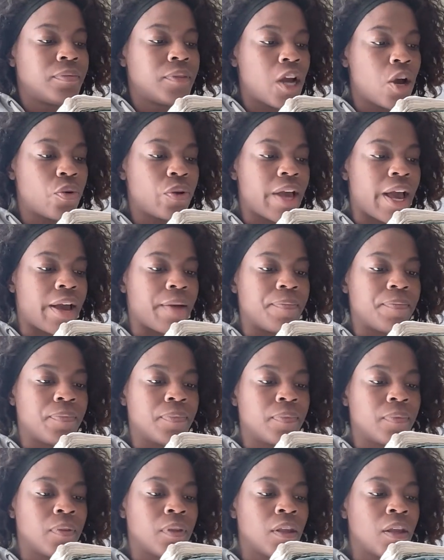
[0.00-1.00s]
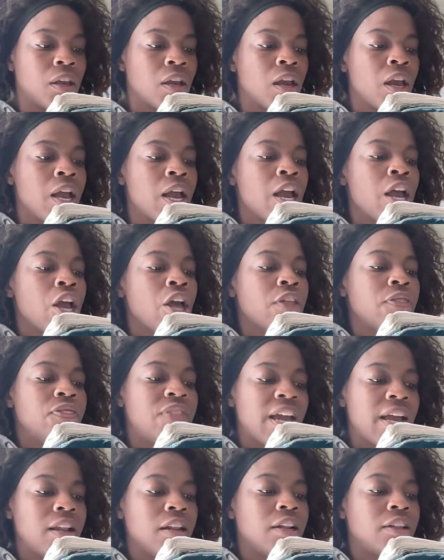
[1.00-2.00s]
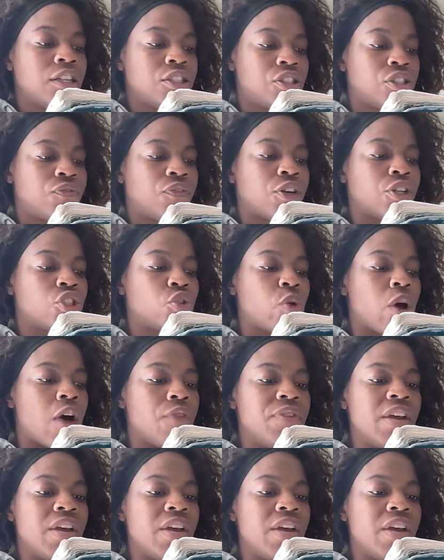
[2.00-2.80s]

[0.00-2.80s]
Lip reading: Okay. Then, this is verse 12.